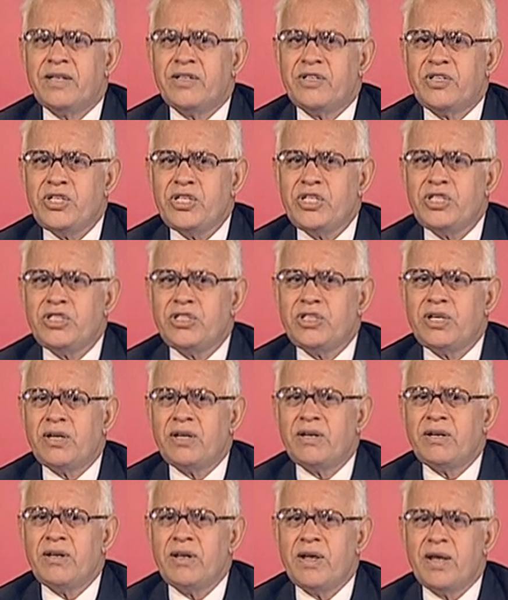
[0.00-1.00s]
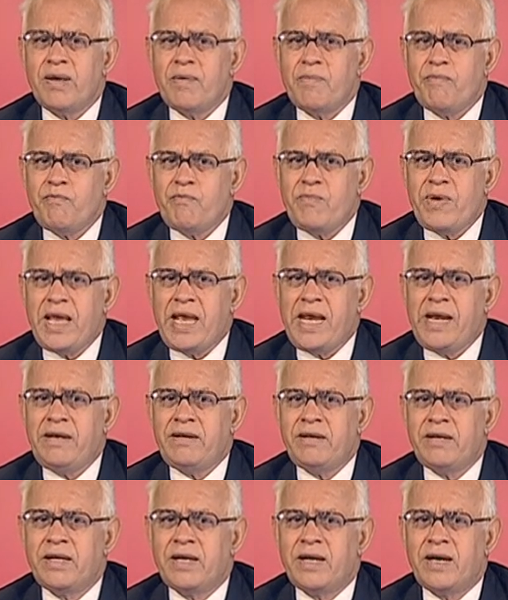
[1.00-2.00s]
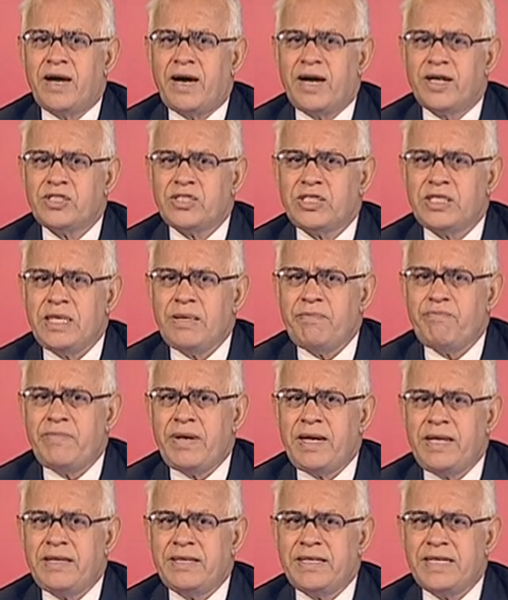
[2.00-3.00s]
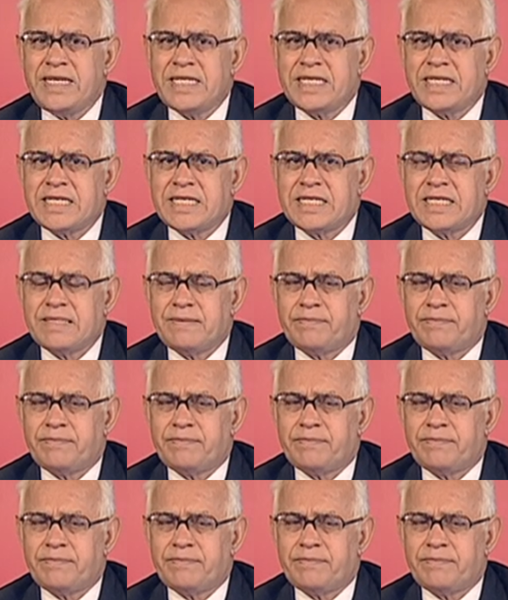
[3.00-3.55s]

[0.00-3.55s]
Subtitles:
teacher made achievement test.